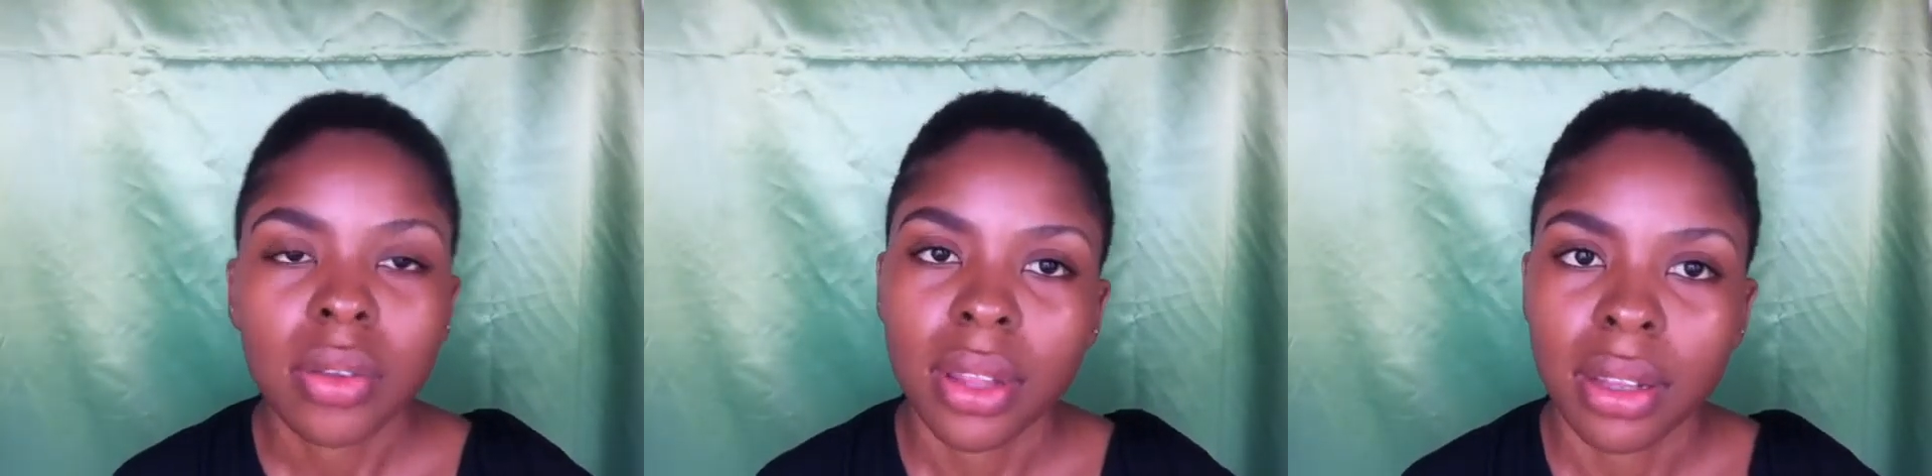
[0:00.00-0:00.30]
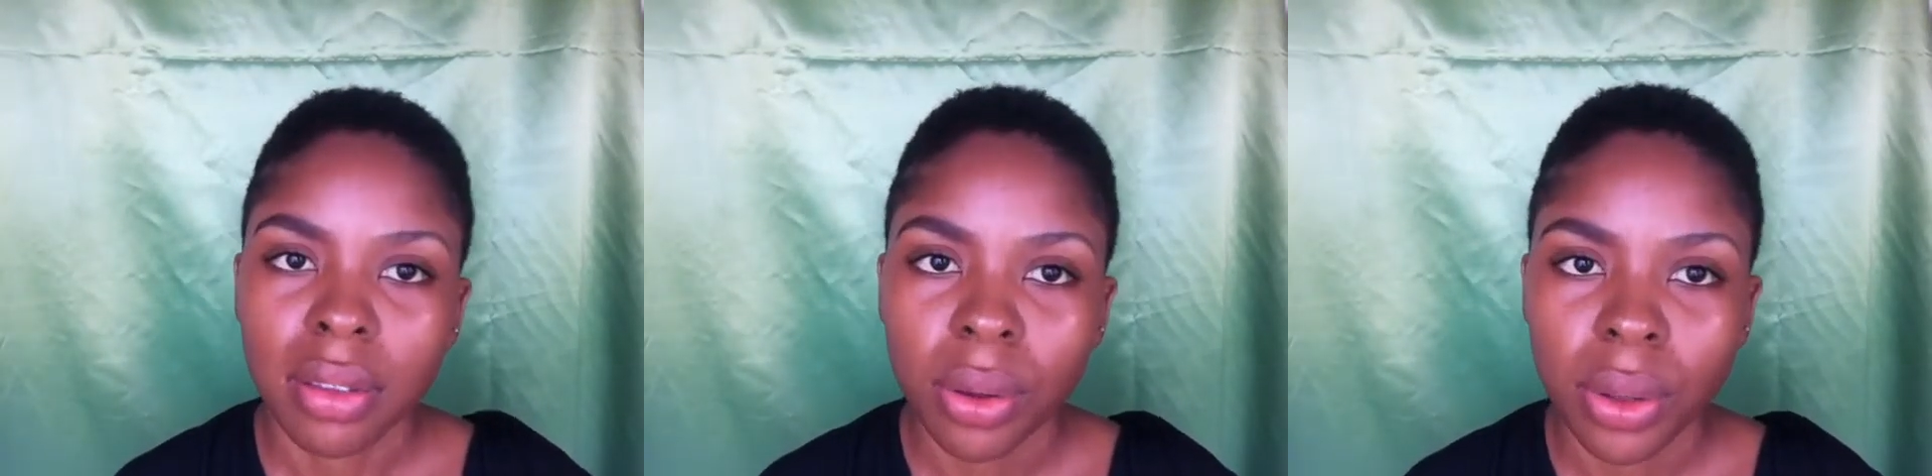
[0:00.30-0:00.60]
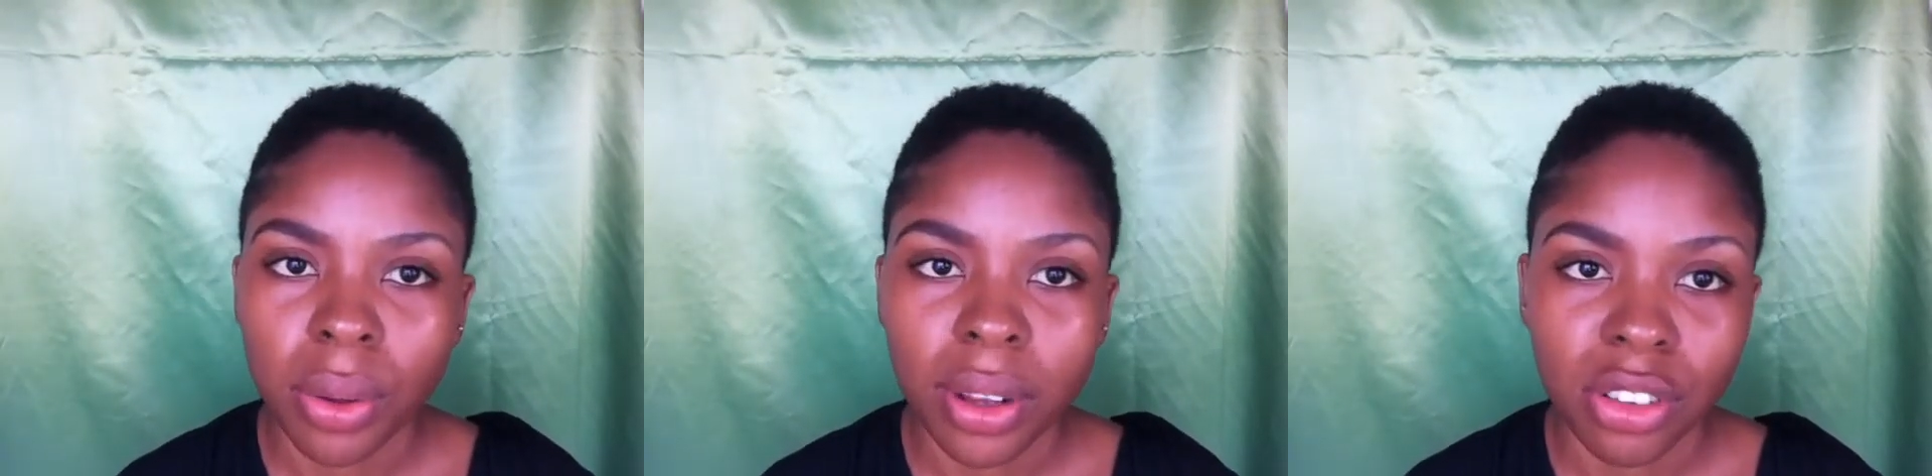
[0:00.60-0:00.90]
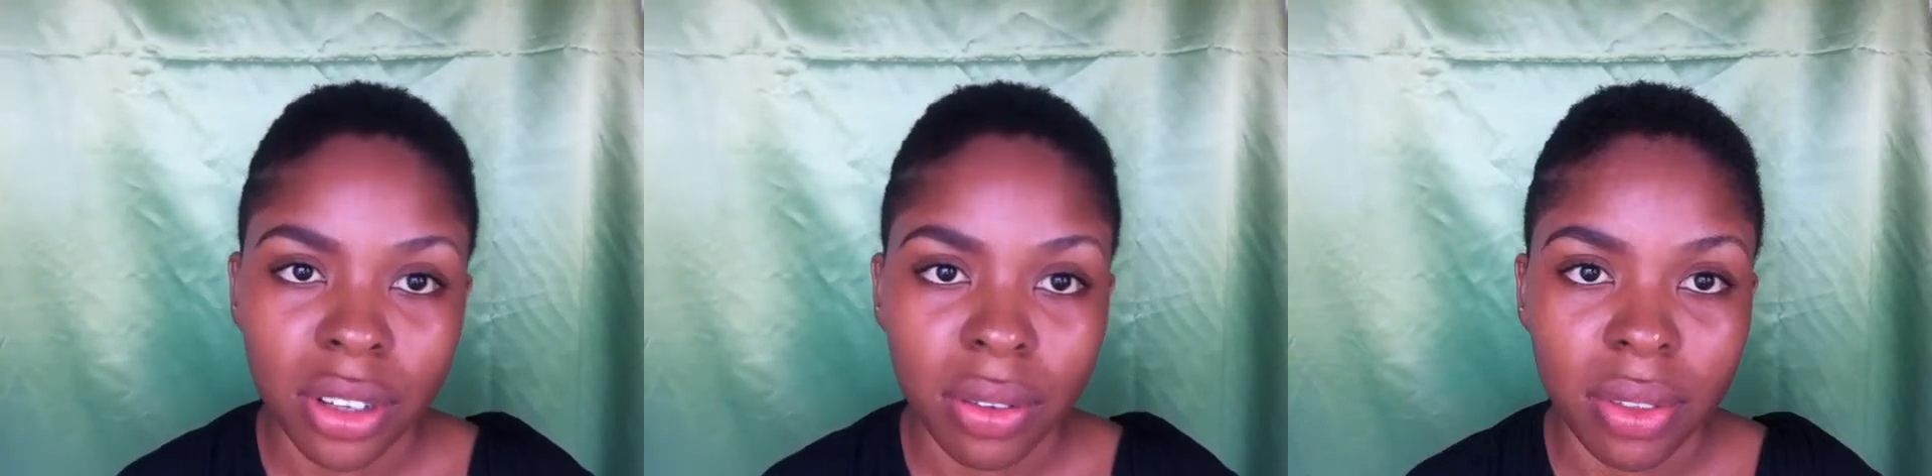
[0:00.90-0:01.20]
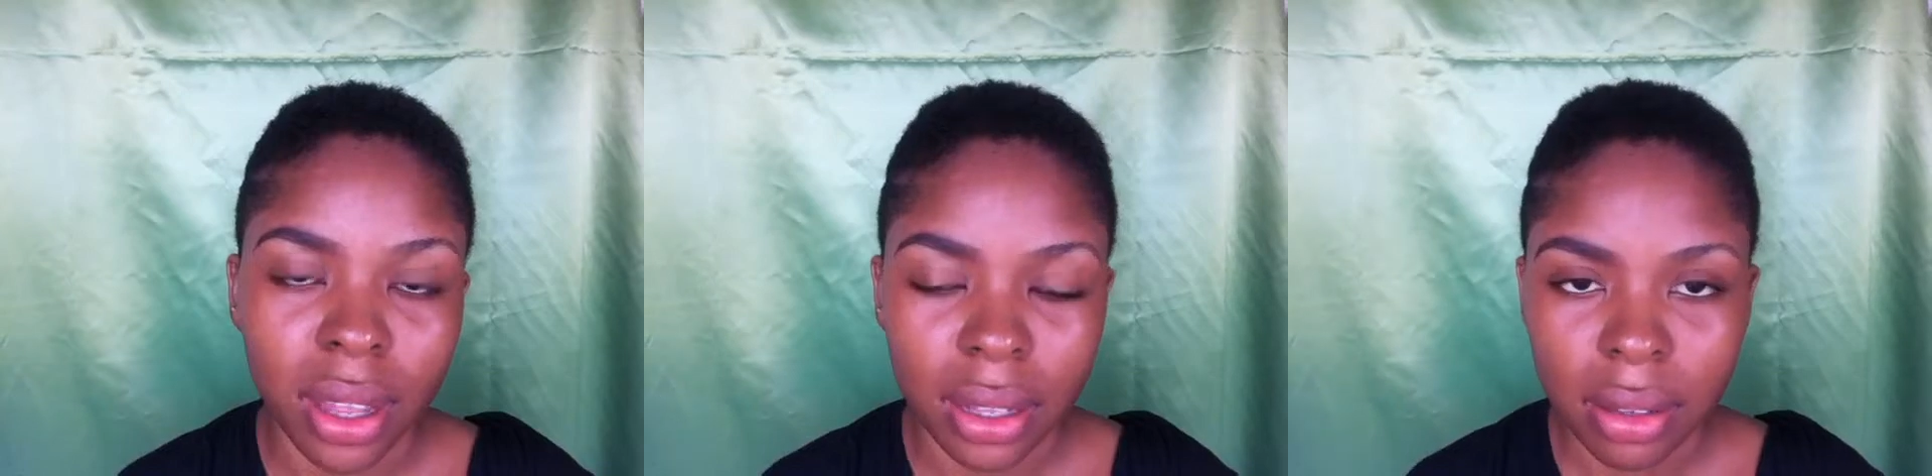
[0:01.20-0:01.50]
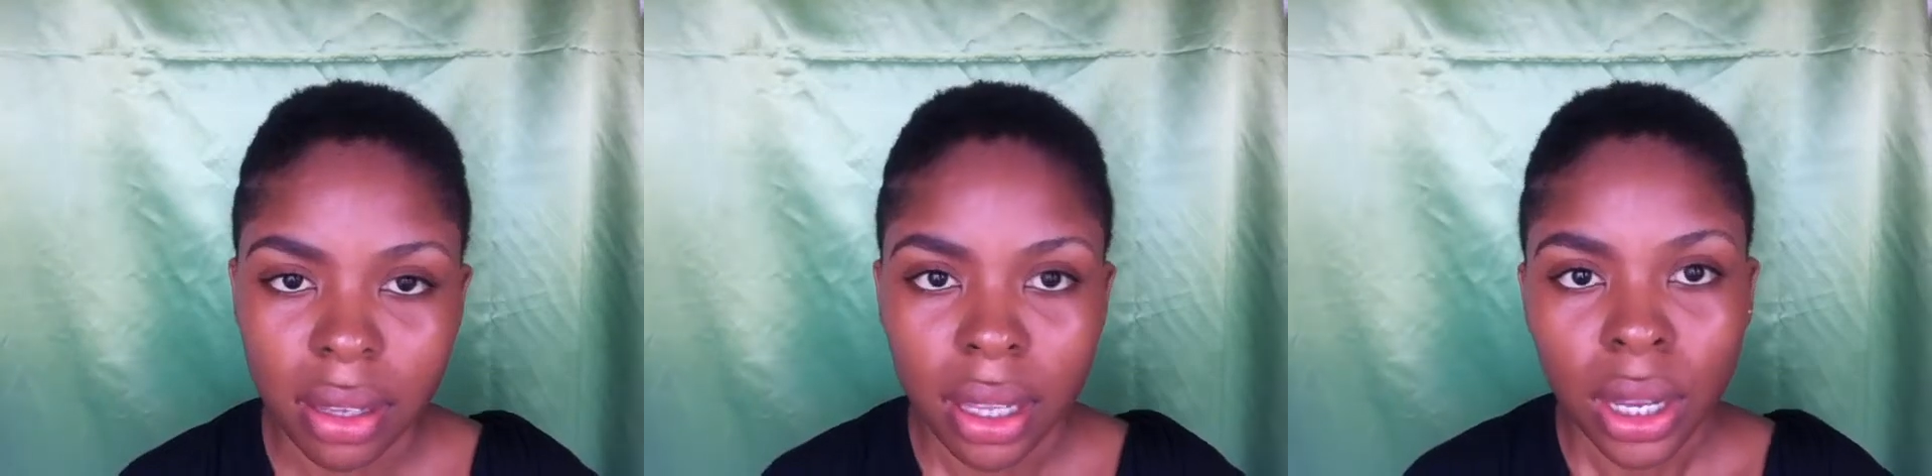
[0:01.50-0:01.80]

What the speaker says: So that's how you achieve that.